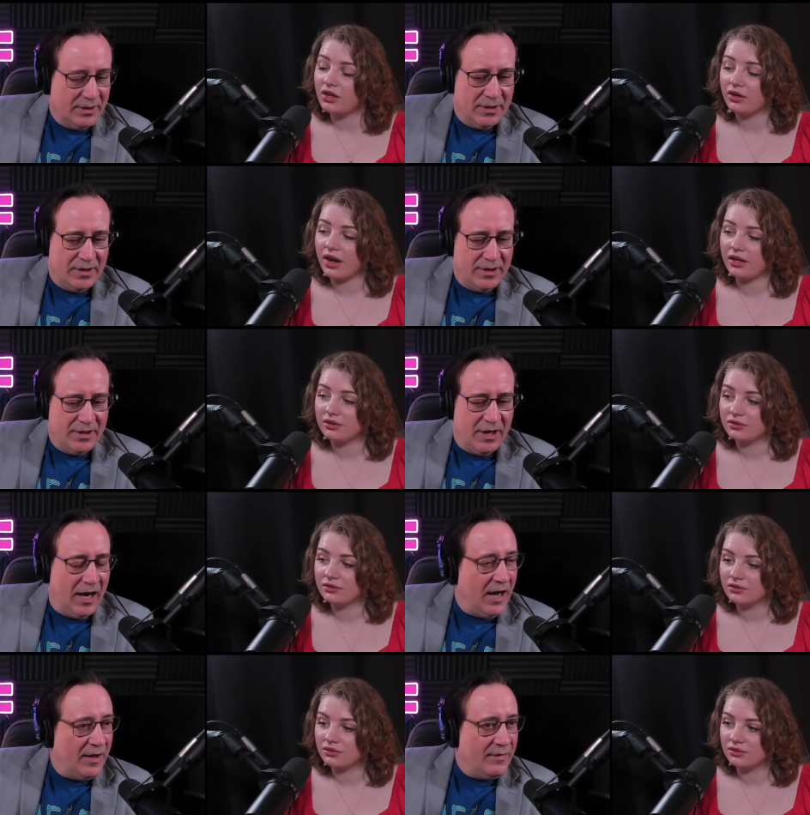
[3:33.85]
Speaker 1: You're right.
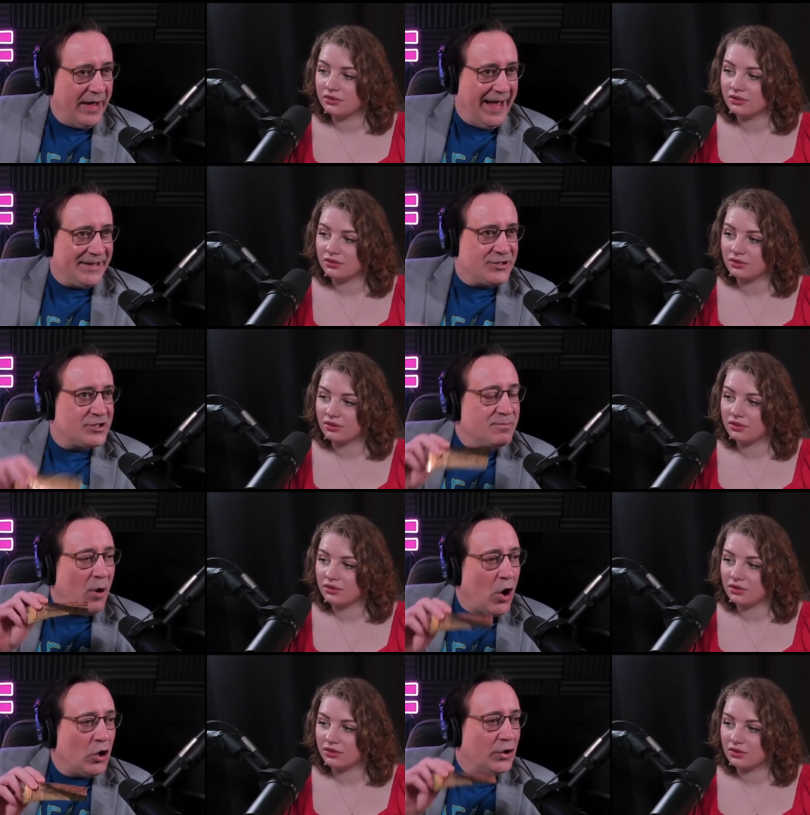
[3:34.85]
Uh, at
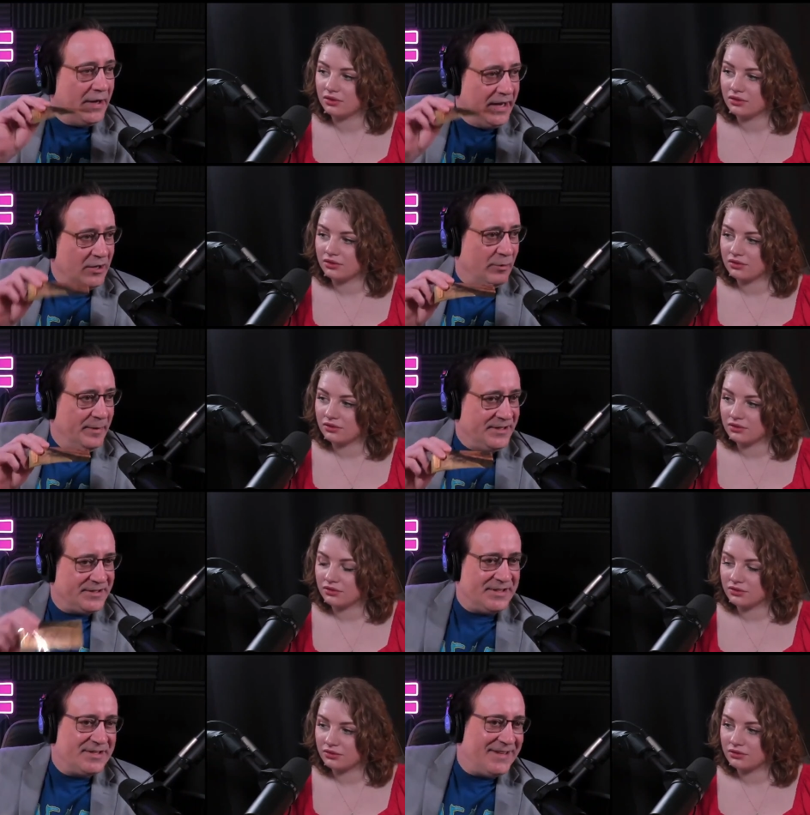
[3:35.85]
smaller increments
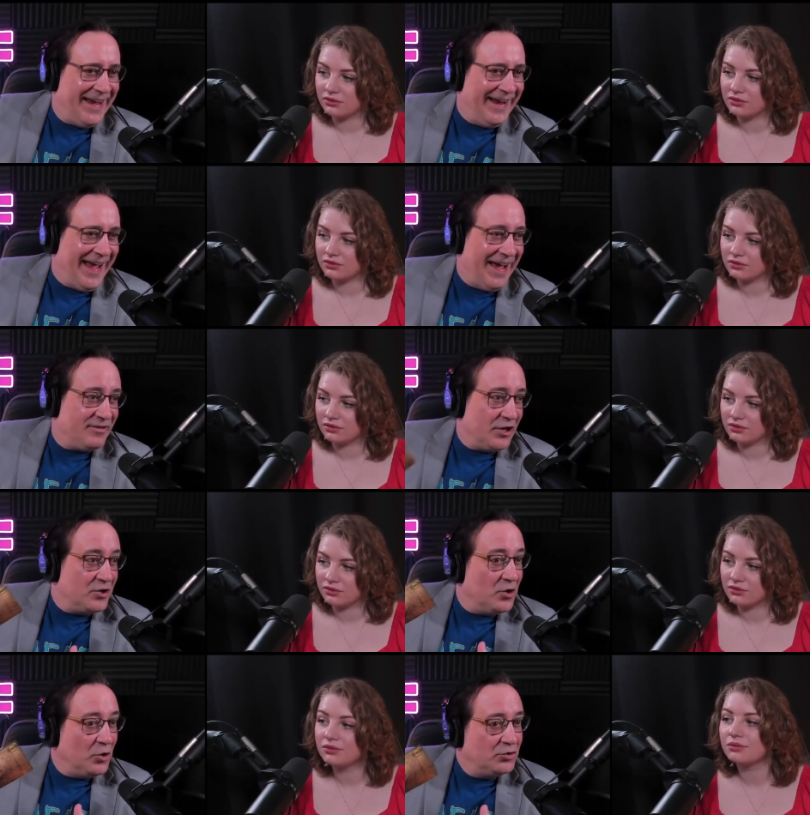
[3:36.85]
than, say, having a
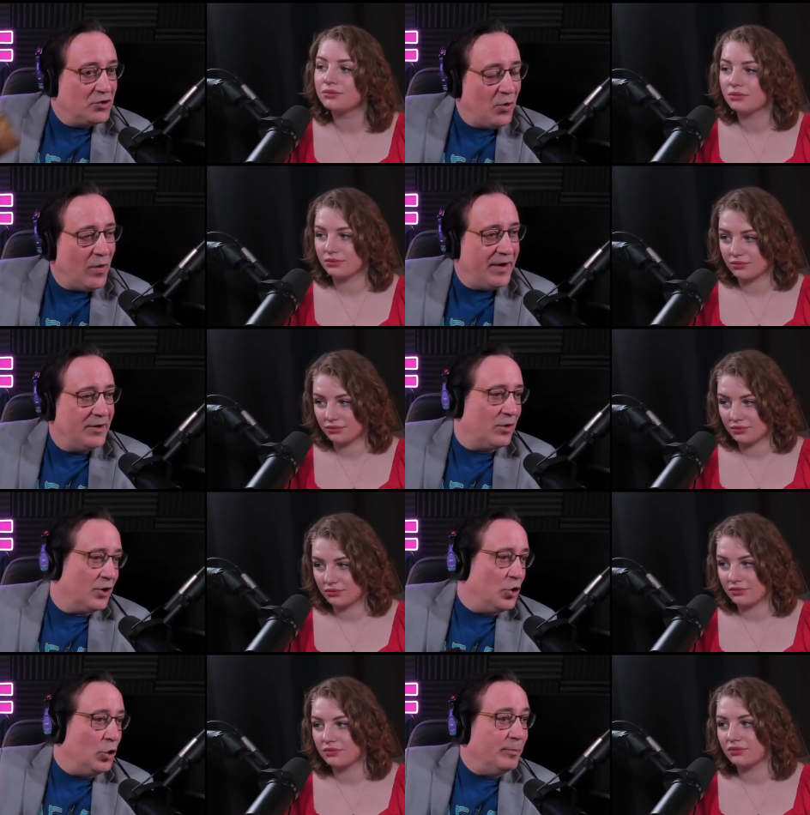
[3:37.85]
gold coin or a
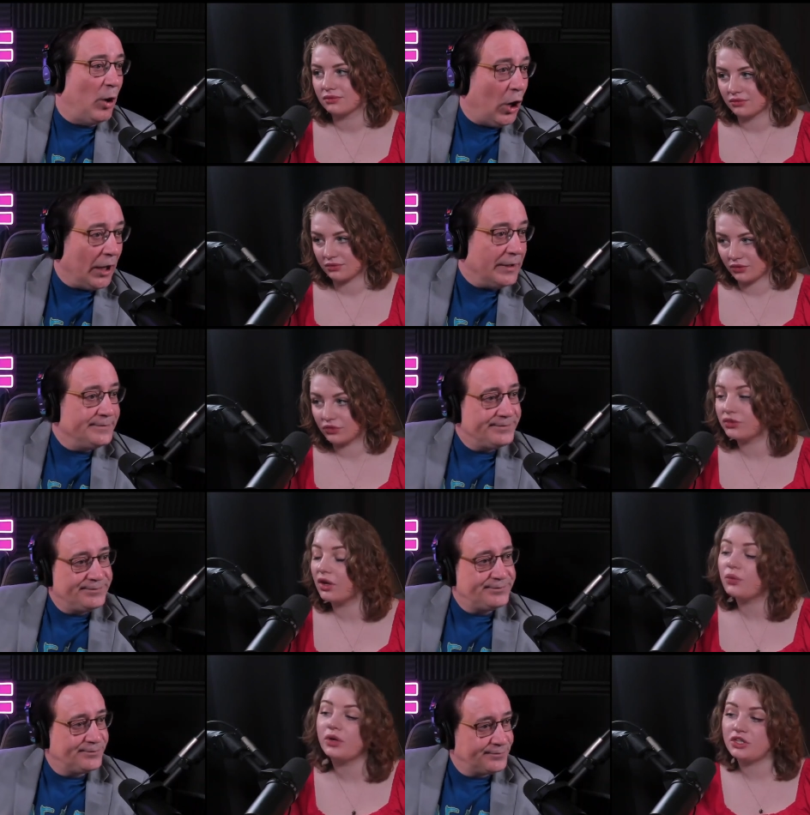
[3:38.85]
gold bar
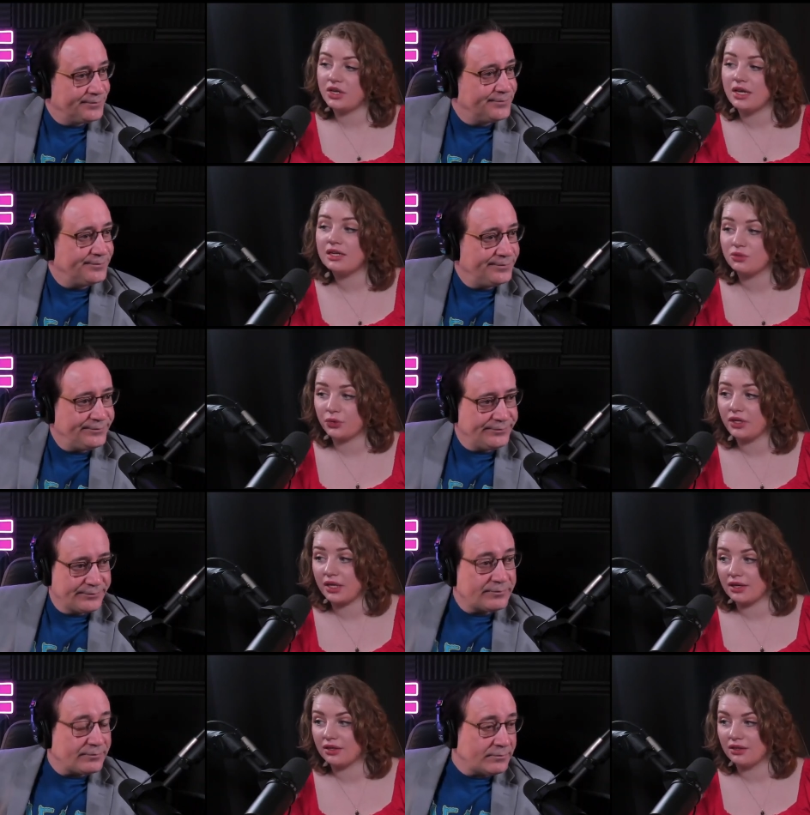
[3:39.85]
Speaker 2: which is
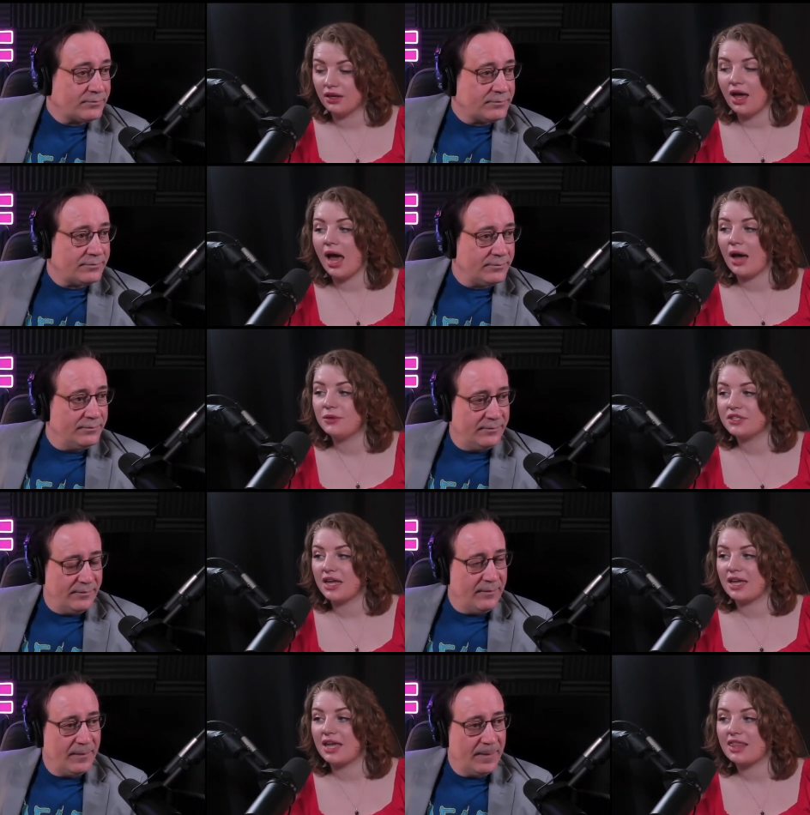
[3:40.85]
brilliant. I'm just
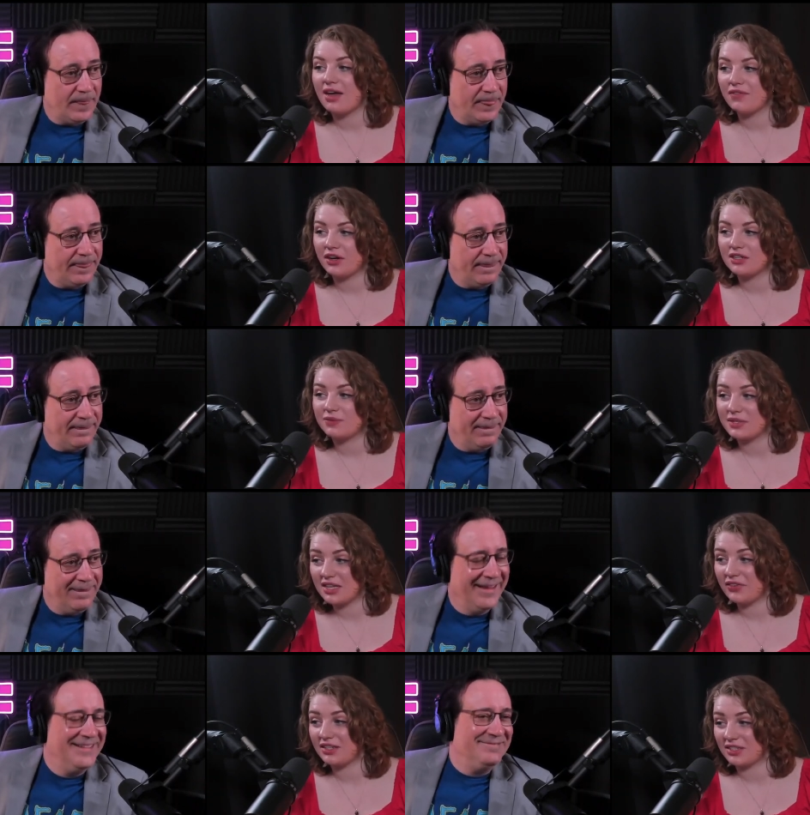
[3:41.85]
saying, in that very
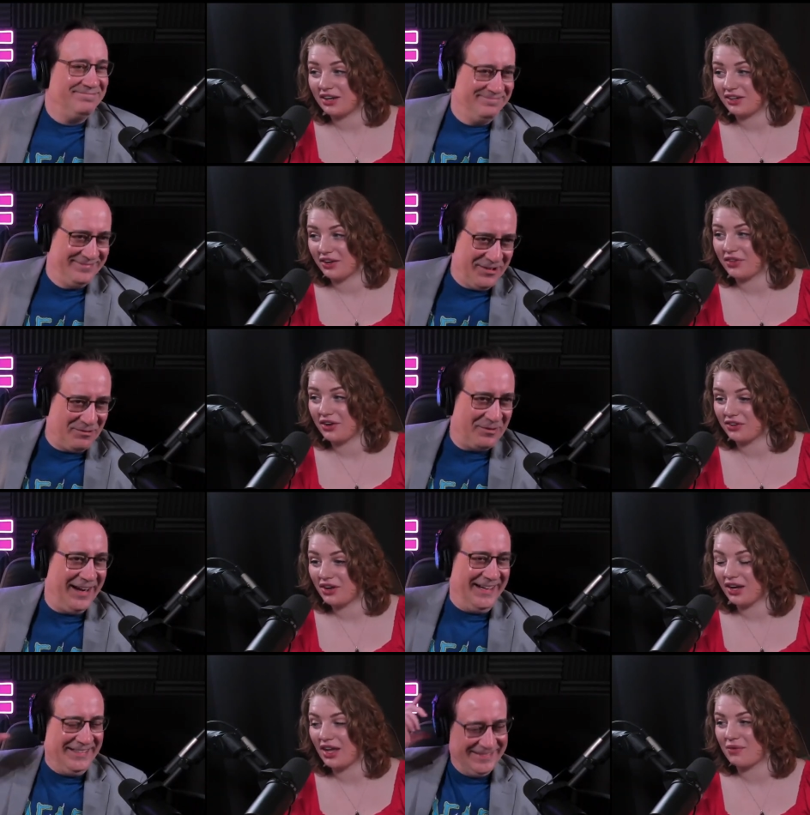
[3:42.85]
specific scenario that you're right.
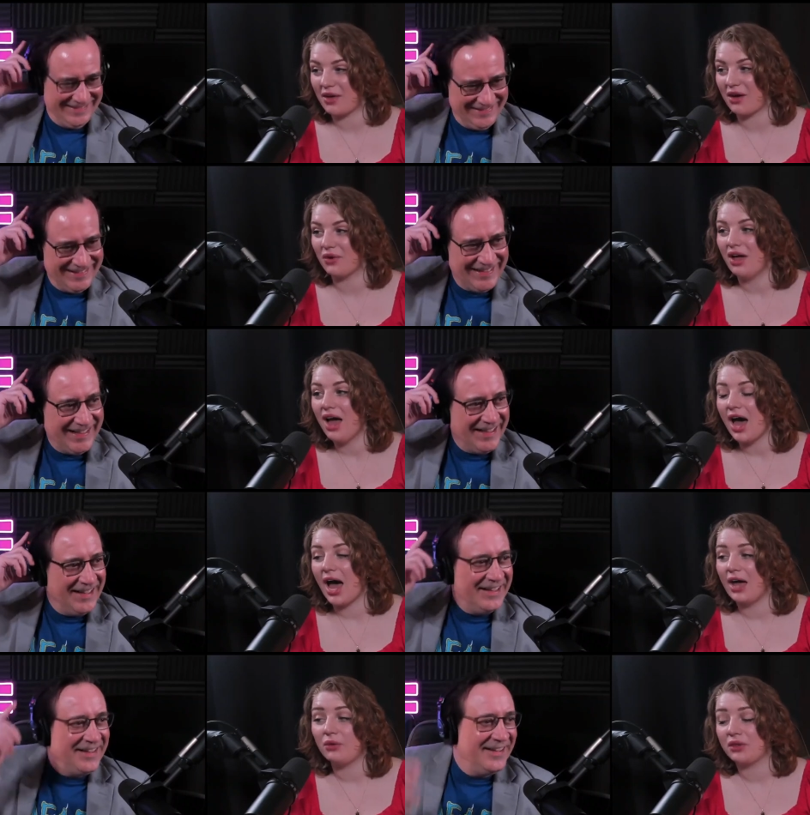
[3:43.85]
talking about,
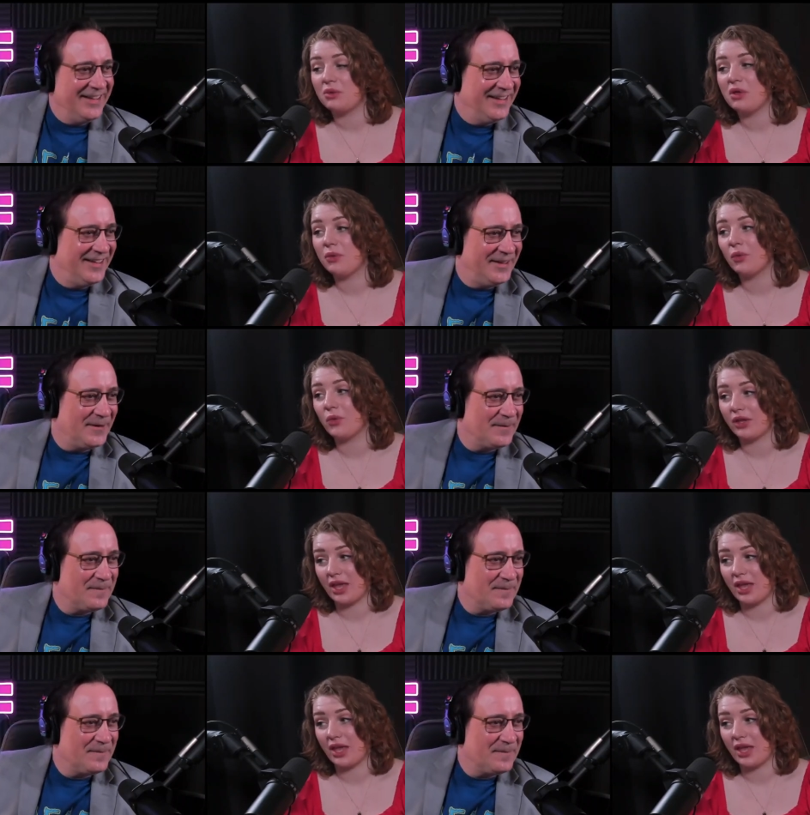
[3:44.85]
I don't think people will